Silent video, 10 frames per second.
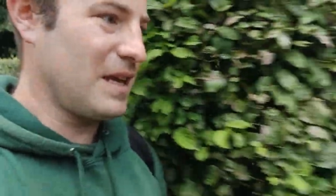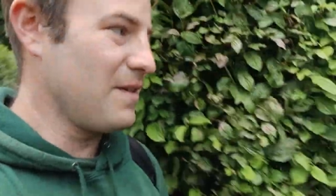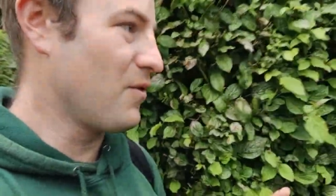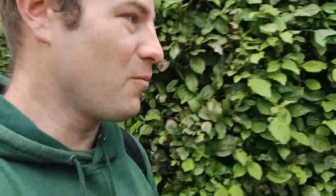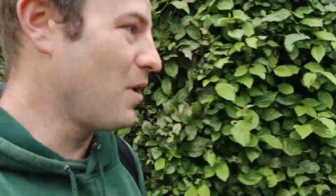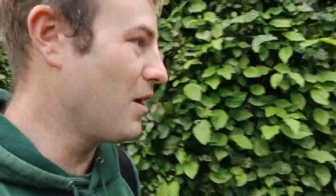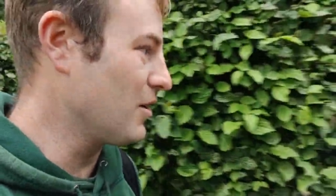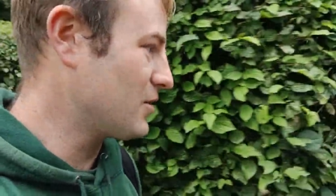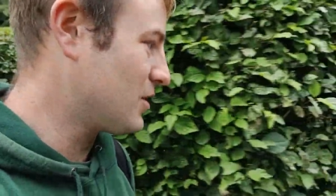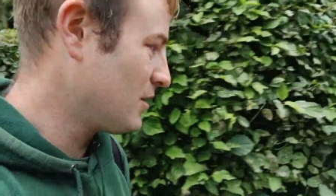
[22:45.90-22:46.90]
either
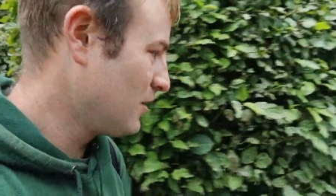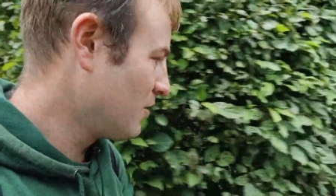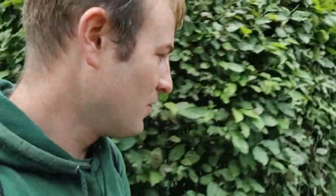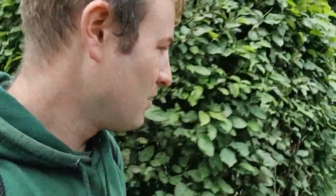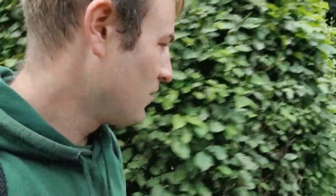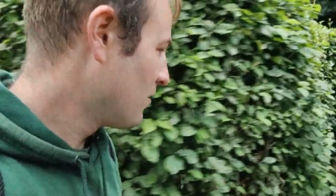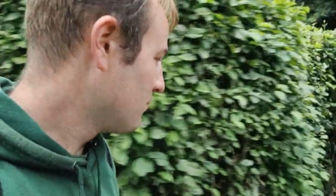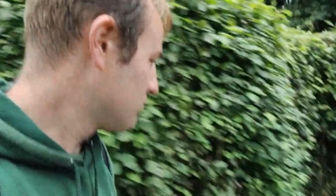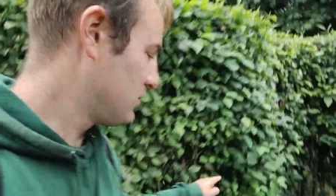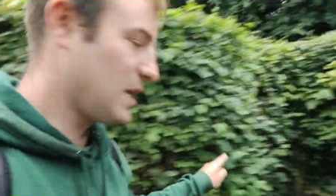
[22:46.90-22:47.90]
works,
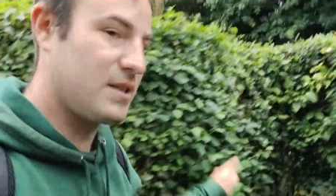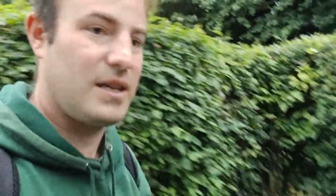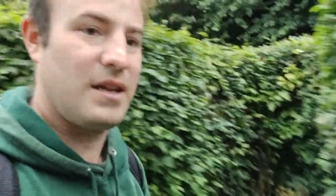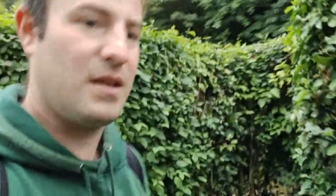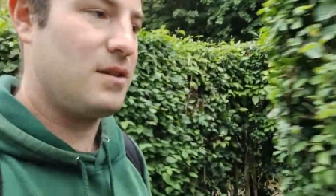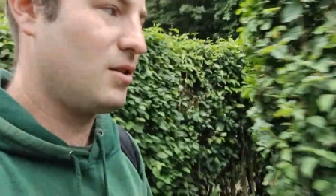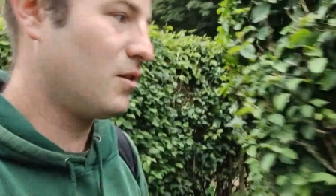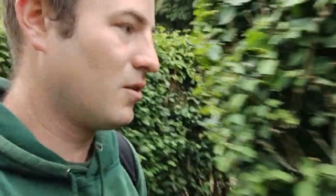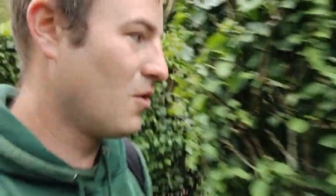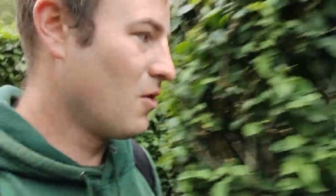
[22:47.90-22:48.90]
that's a dead end,
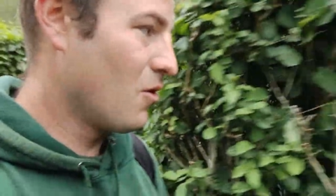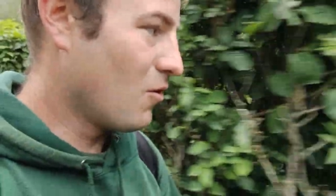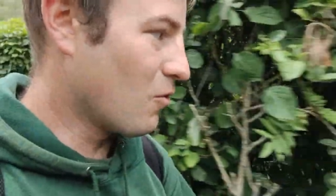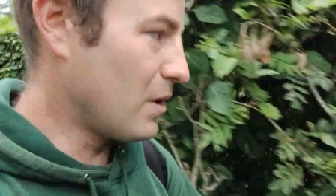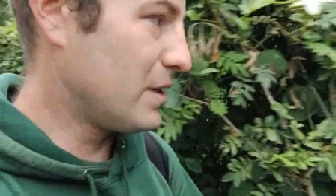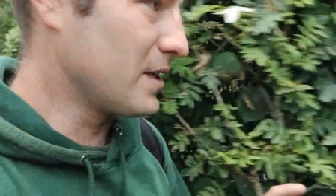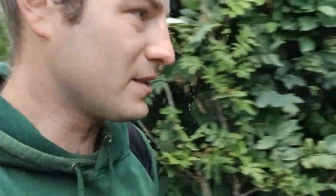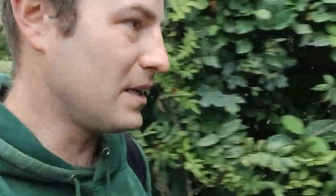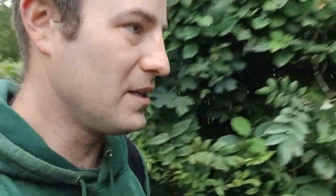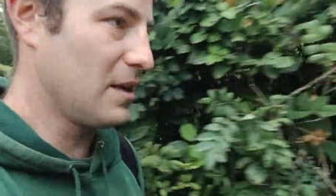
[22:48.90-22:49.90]
or it
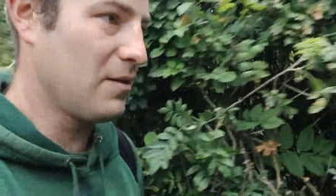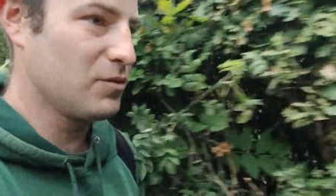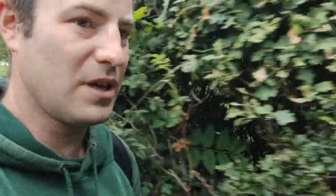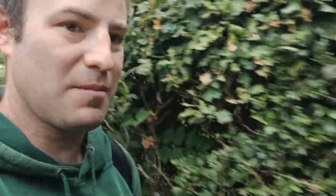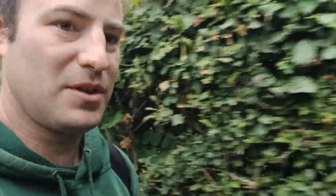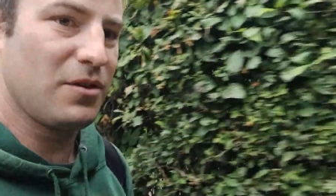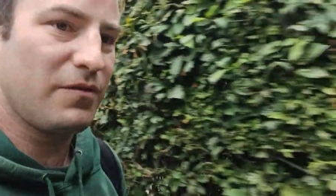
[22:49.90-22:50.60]
doesn't. It, it will tell me two